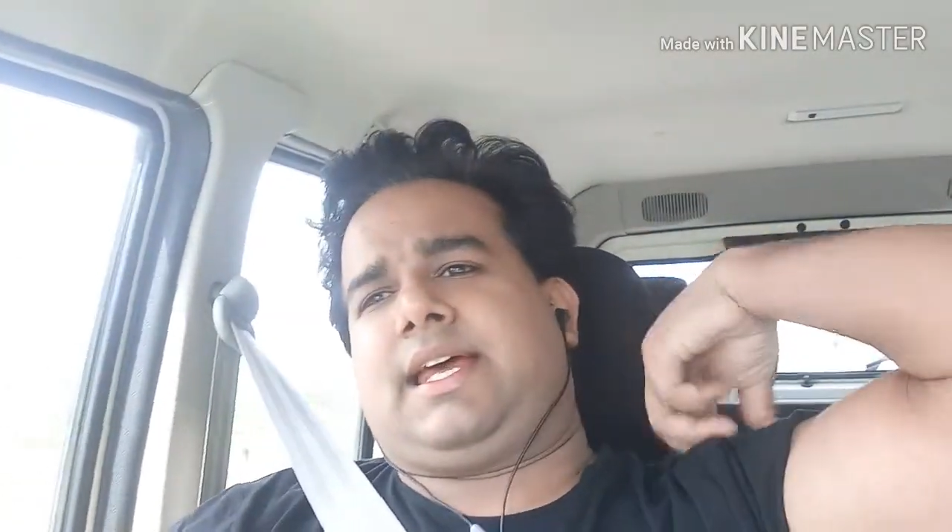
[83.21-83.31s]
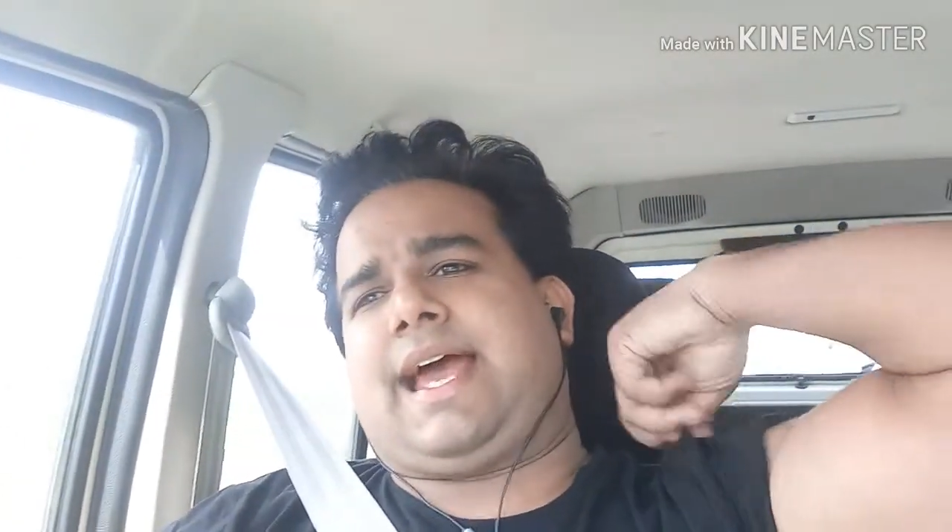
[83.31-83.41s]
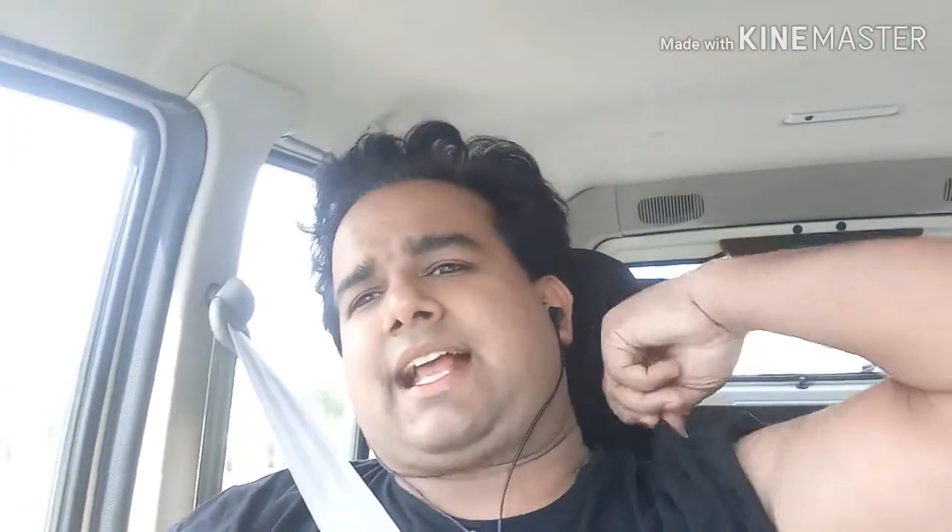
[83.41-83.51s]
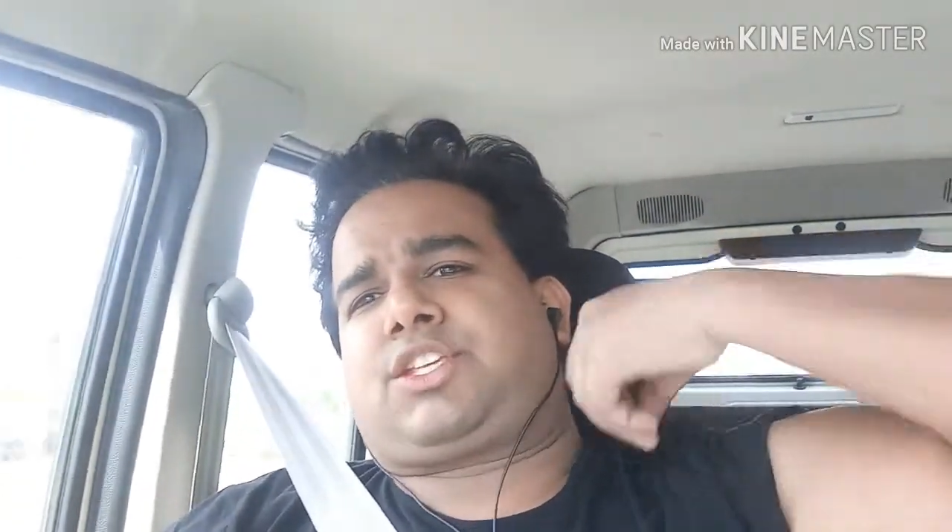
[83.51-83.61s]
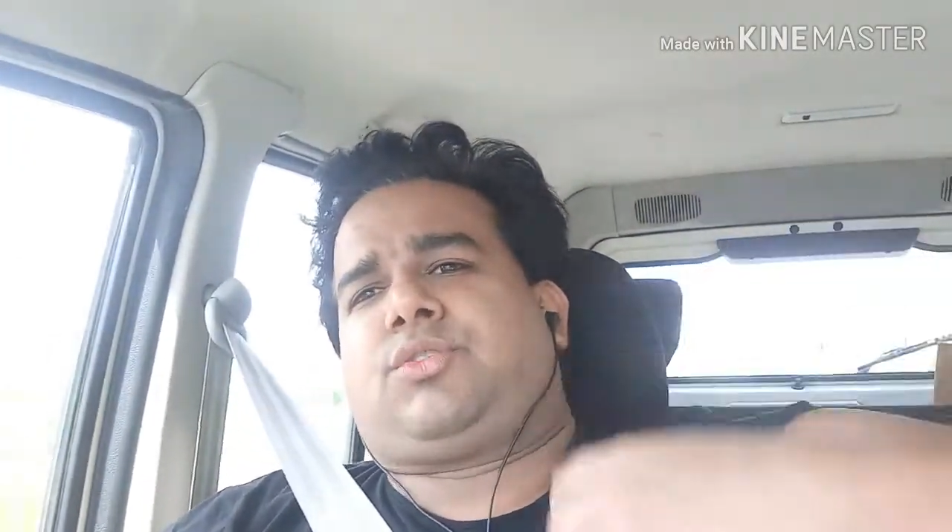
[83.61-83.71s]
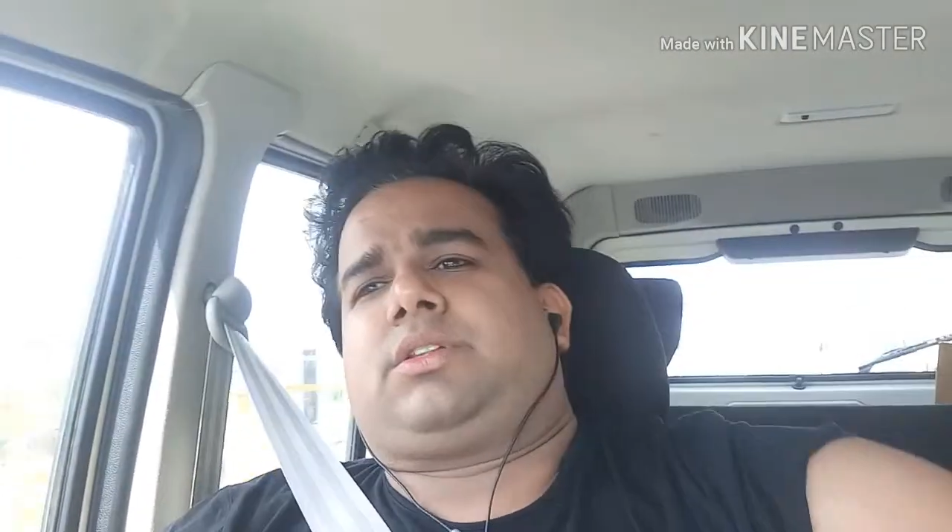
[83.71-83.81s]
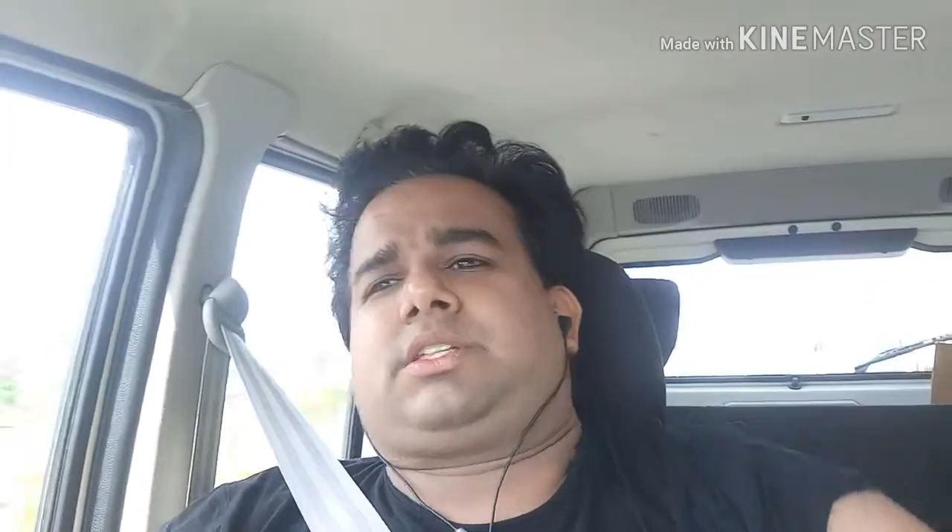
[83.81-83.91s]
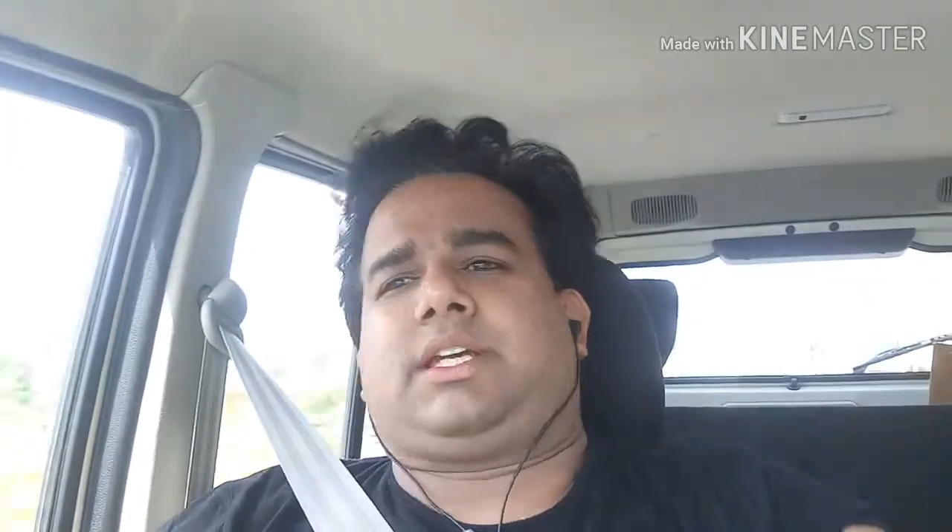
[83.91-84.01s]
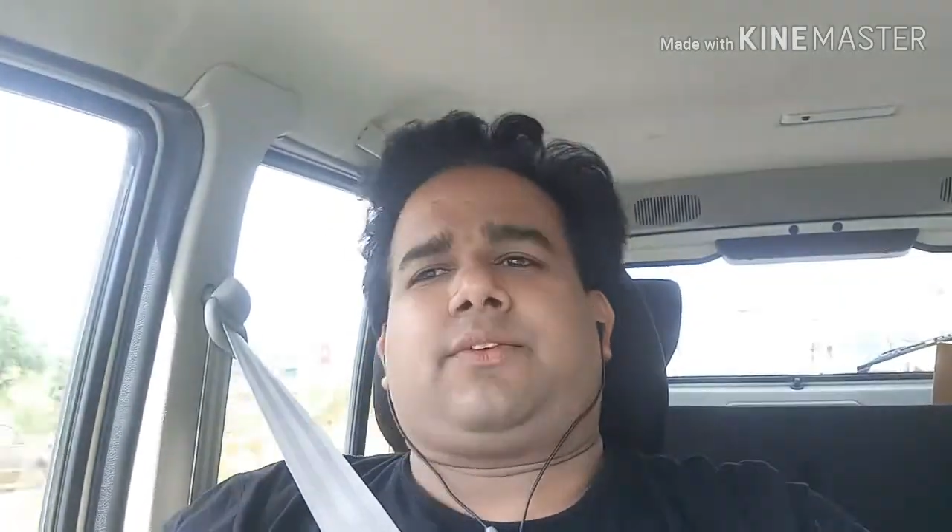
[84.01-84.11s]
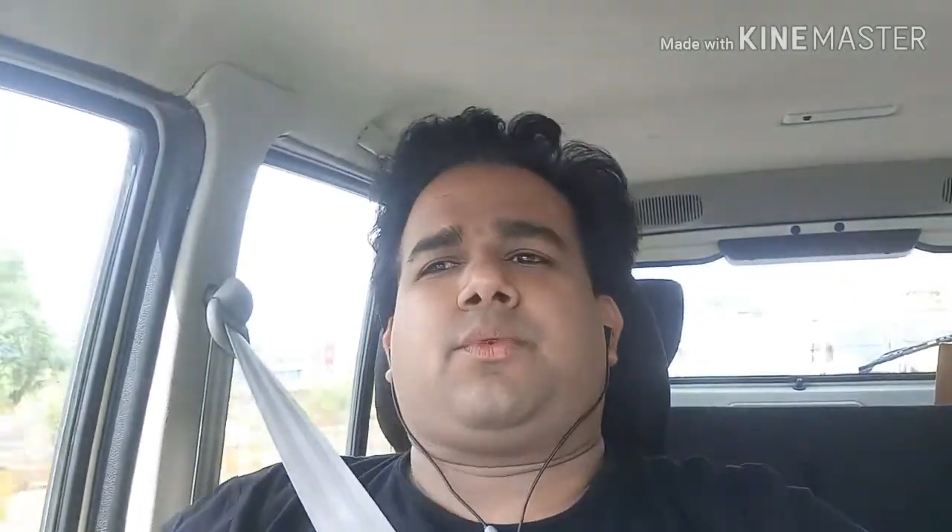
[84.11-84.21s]
actual
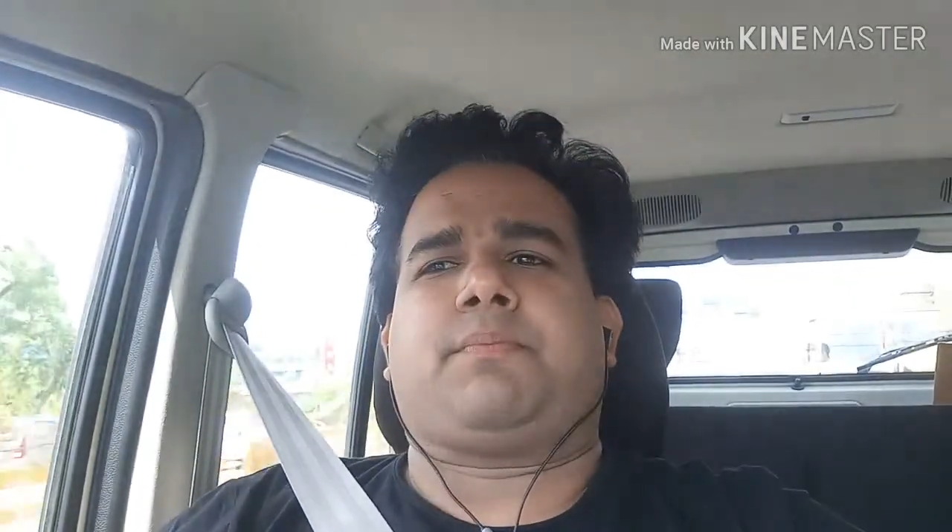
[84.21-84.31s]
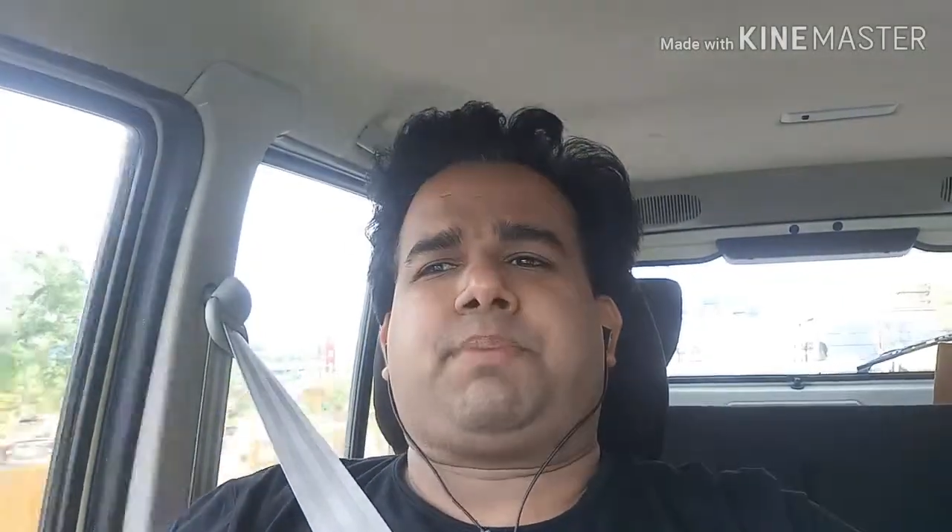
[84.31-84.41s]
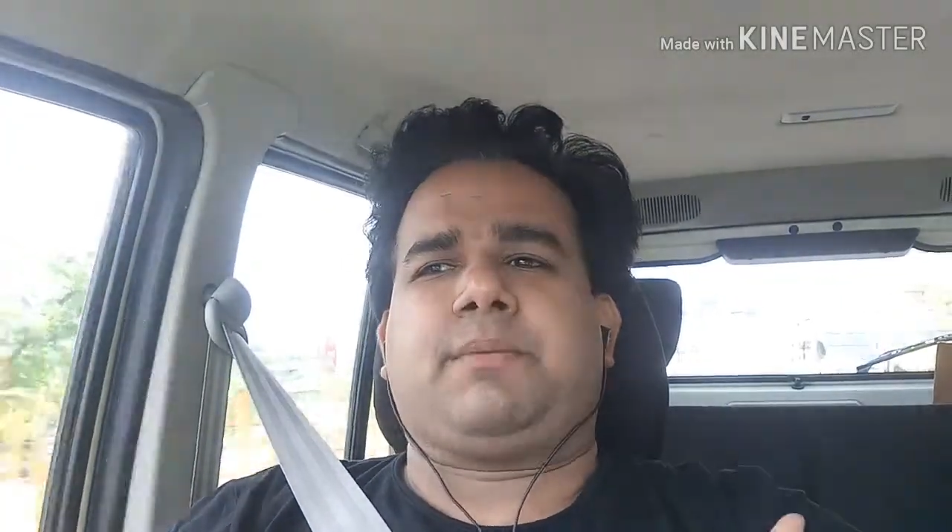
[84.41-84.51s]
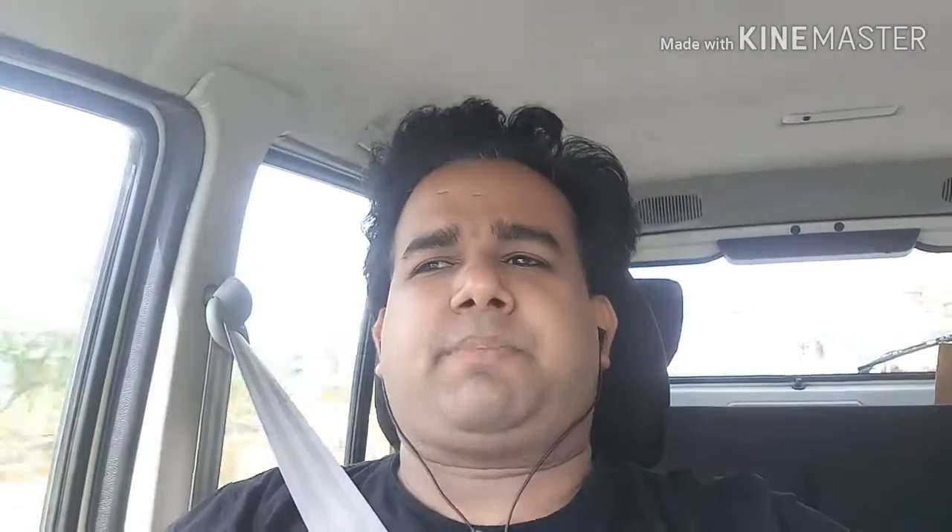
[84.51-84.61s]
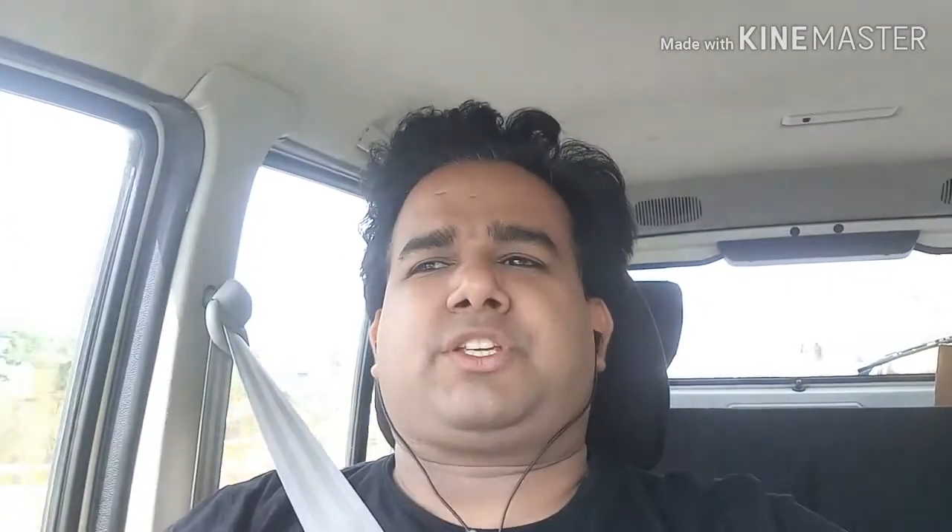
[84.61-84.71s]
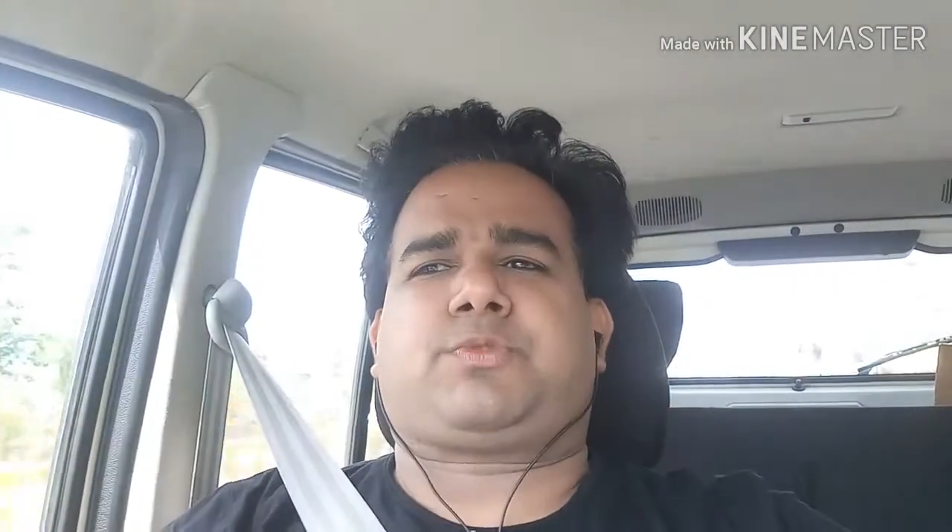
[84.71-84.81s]
thing where people